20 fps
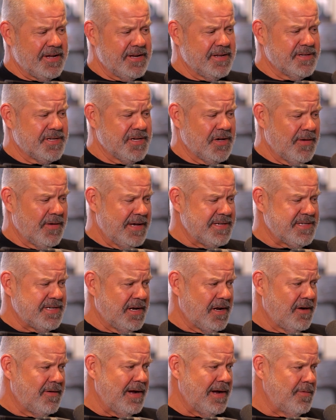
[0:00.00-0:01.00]
And so I
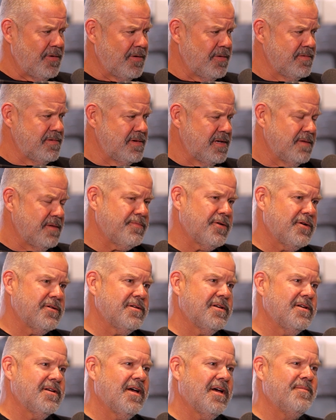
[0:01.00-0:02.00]
said, all right, well,
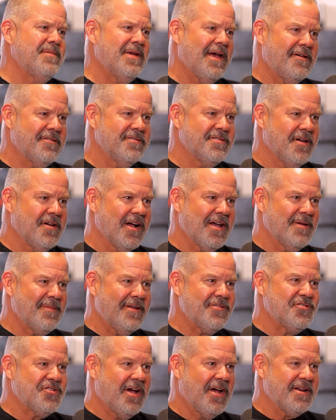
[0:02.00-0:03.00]
Burton can come down and talk
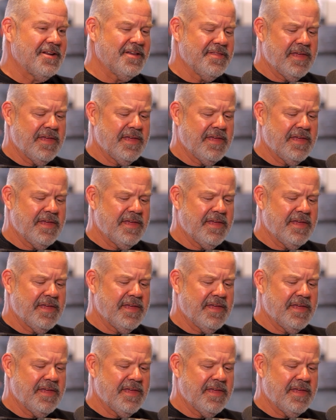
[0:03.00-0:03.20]
about China.